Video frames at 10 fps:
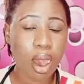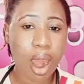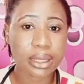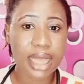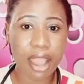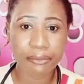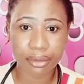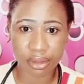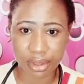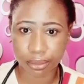and
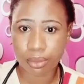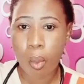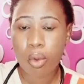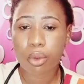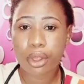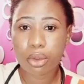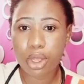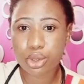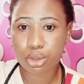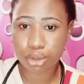everything, what you're
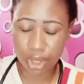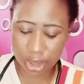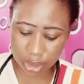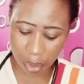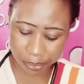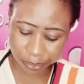going to do is